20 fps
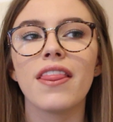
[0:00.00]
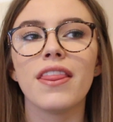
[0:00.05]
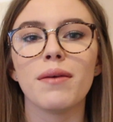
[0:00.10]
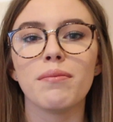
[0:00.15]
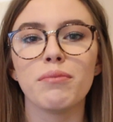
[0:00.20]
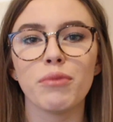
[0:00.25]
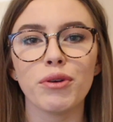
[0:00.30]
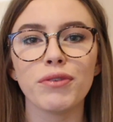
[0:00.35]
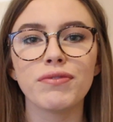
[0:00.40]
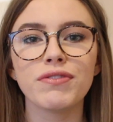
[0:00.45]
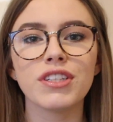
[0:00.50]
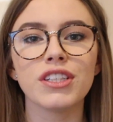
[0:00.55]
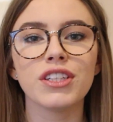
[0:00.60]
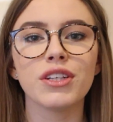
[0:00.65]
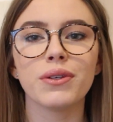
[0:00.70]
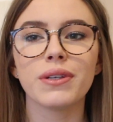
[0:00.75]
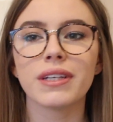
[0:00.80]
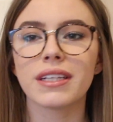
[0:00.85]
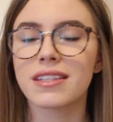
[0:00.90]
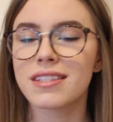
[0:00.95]
that moved to
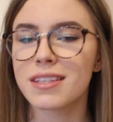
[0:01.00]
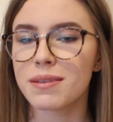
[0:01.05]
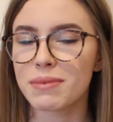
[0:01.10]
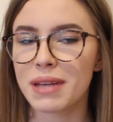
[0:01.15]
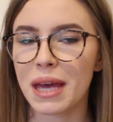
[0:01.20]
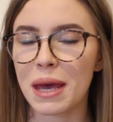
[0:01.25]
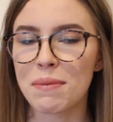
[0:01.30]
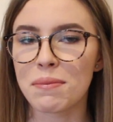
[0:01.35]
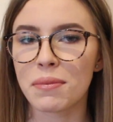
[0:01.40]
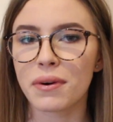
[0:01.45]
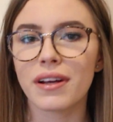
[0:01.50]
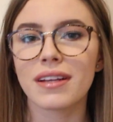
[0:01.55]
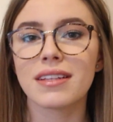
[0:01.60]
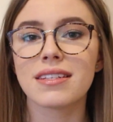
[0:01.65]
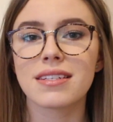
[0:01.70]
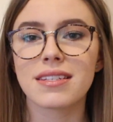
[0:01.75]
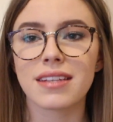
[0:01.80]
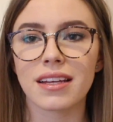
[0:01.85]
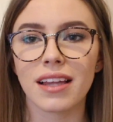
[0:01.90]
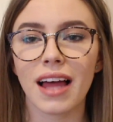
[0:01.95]
uni in September and
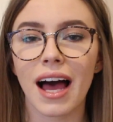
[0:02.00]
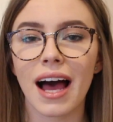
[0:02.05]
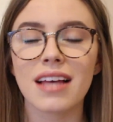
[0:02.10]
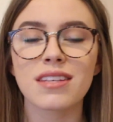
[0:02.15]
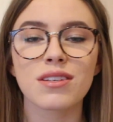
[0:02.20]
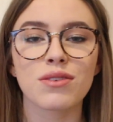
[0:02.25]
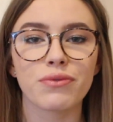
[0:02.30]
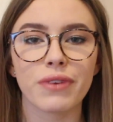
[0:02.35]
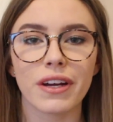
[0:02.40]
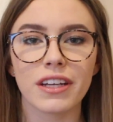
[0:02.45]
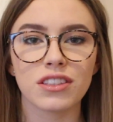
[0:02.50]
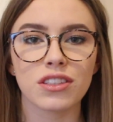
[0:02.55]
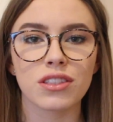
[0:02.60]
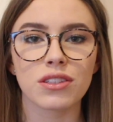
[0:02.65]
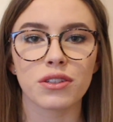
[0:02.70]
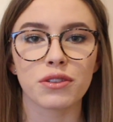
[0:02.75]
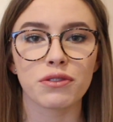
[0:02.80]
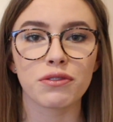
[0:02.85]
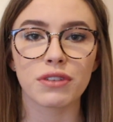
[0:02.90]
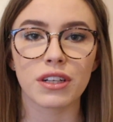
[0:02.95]
still hasn't
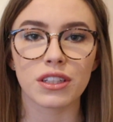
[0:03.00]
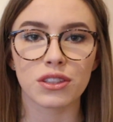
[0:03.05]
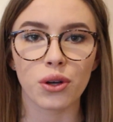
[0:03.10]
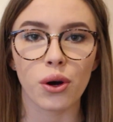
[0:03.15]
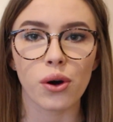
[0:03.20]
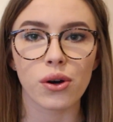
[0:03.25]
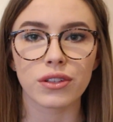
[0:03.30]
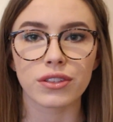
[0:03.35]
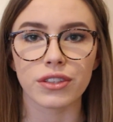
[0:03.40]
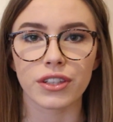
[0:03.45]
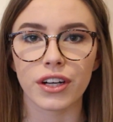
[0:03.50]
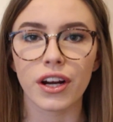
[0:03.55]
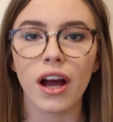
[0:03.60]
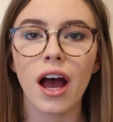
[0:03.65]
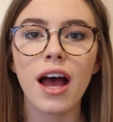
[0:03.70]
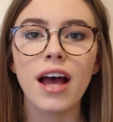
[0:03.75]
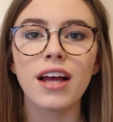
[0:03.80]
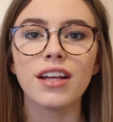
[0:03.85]
registered for a doctor,